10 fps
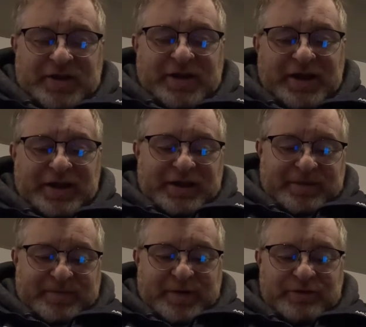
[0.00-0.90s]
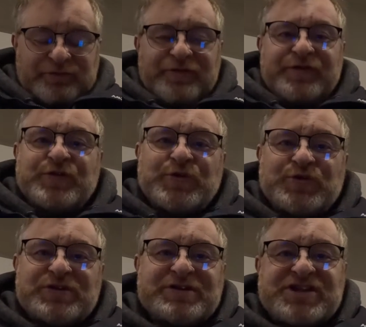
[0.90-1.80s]
reviews
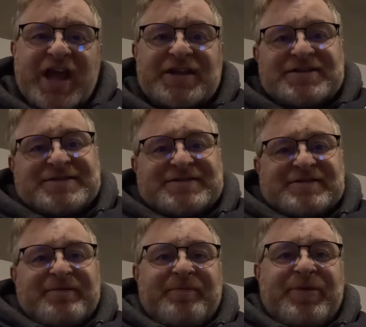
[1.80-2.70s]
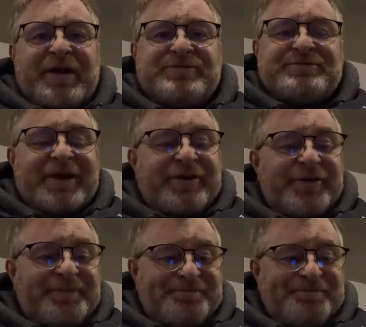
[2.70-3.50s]
and chats about pipe tobacco.